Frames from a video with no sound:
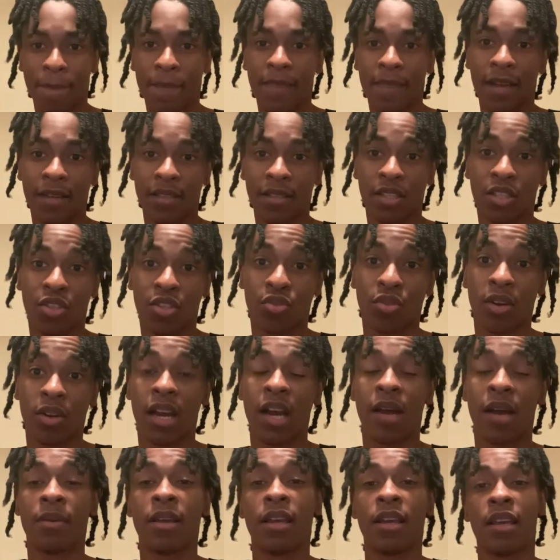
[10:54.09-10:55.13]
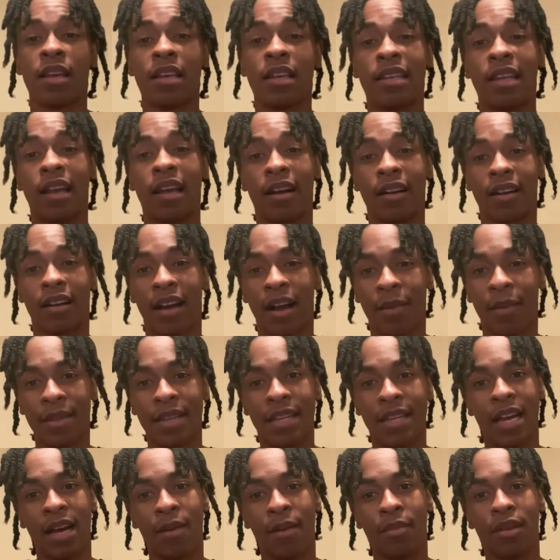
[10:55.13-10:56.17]
Y'all subscribe. Y'all comment
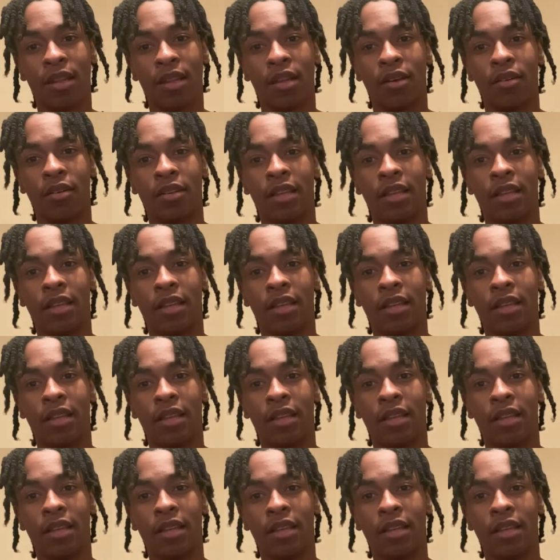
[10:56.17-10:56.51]
down below.